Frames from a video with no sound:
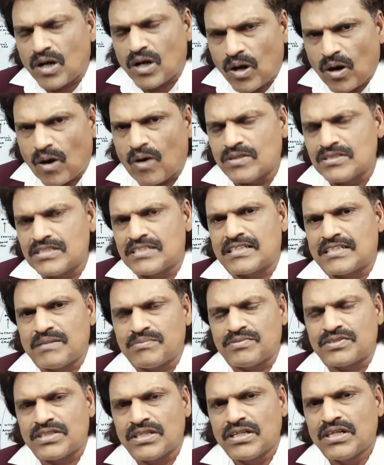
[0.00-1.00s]

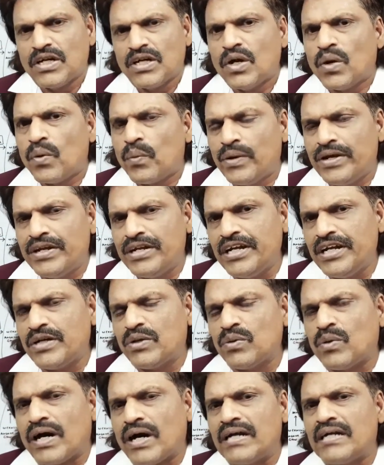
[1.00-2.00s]
concepts, we need
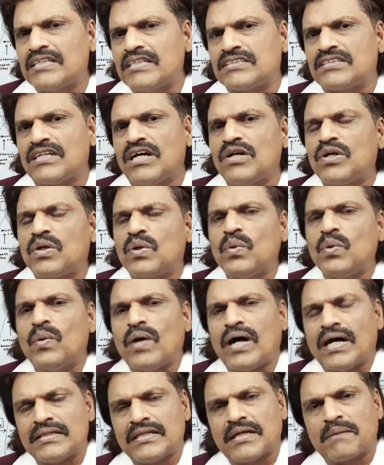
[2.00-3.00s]
to understand two
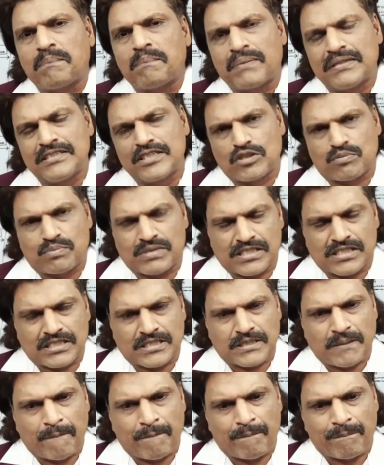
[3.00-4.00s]
other principles.